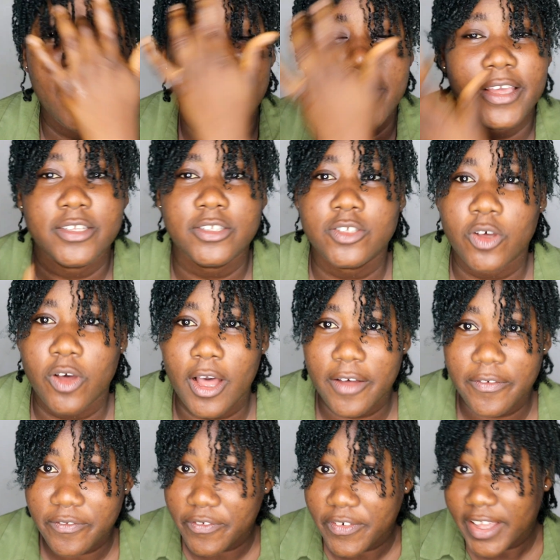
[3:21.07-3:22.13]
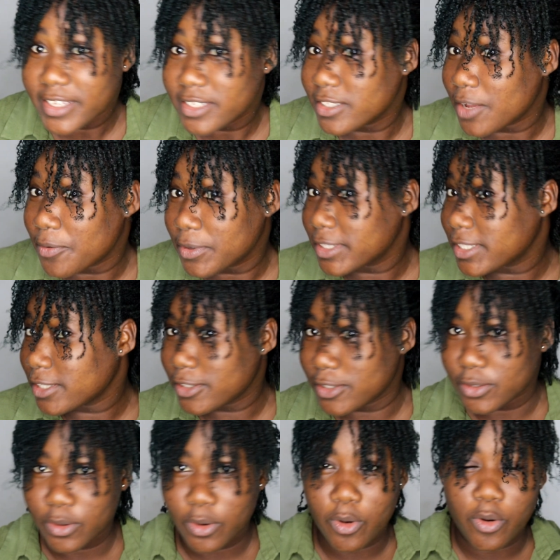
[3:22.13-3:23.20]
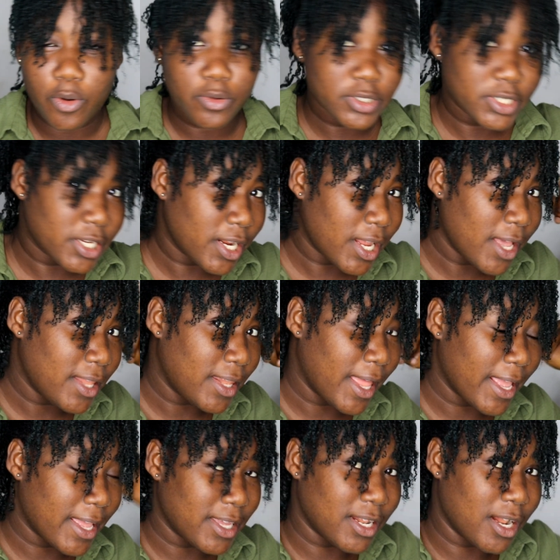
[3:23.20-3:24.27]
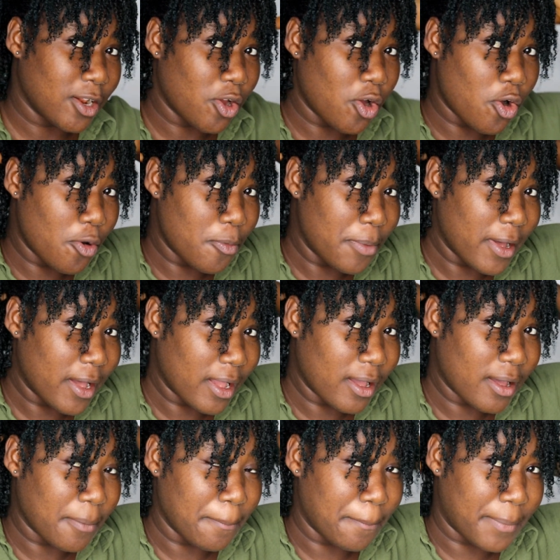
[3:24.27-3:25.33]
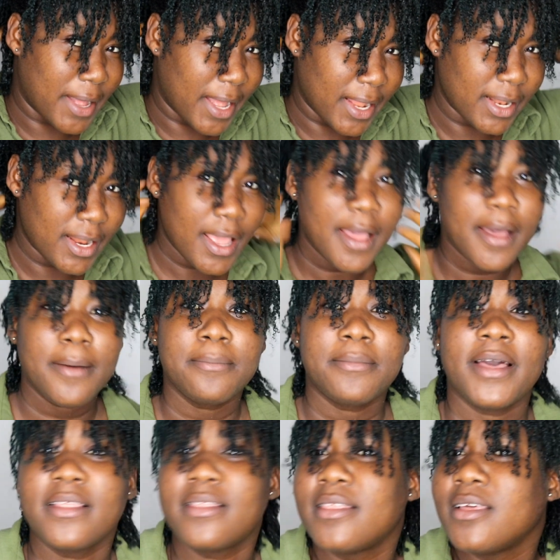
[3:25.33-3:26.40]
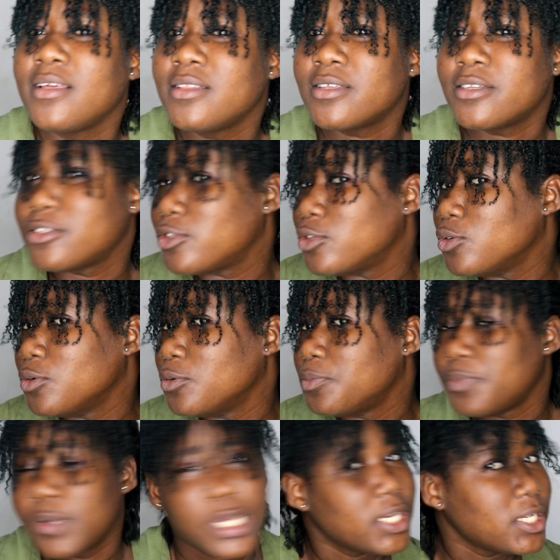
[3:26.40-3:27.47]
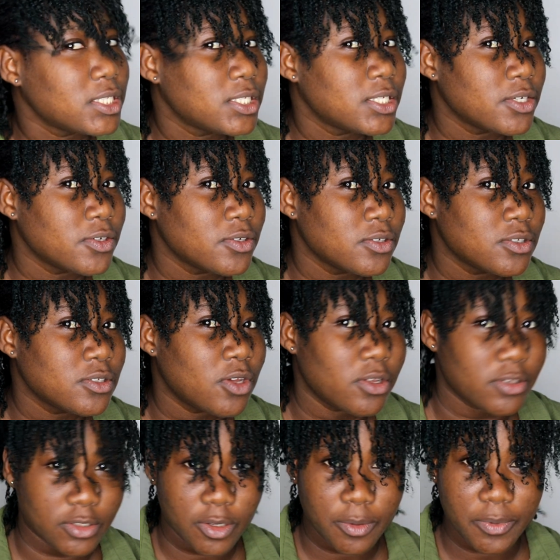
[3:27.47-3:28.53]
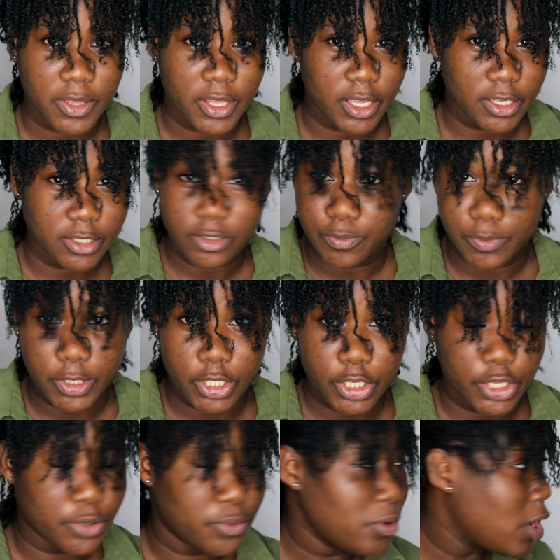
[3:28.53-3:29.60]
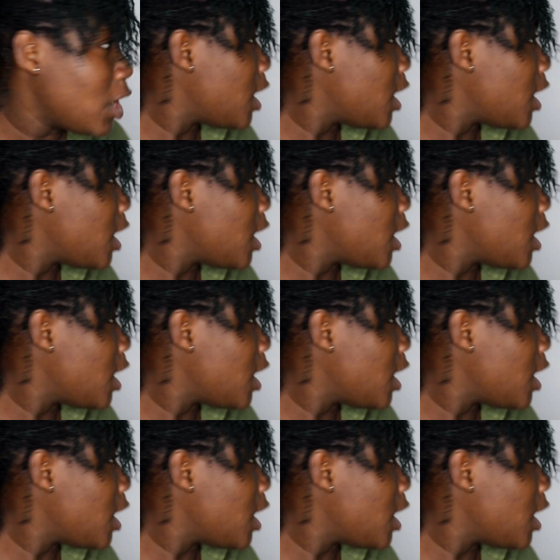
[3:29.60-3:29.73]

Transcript: Okay, so at first I wanted to hold it like in an all back bun, but I think the two pigtails on top there is really cute.